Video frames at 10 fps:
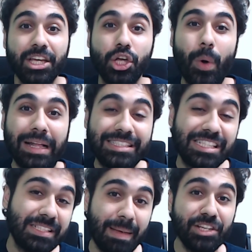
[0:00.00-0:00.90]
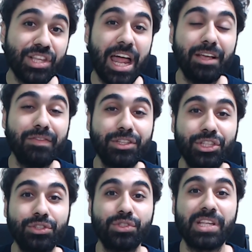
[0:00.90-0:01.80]
go and smash the like
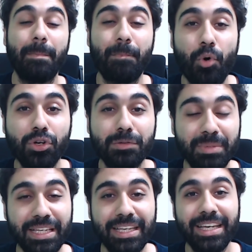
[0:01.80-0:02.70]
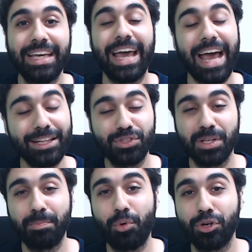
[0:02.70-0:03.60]
video to support me and to
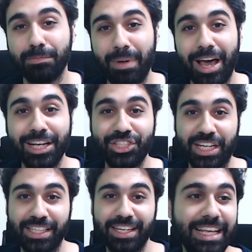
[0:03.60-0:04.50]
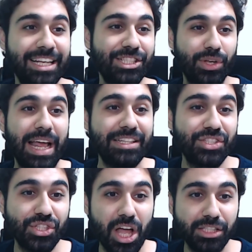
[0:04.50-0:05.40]
support my channel. So let's
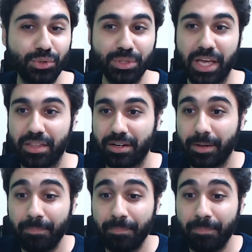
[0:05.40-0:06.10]
start together.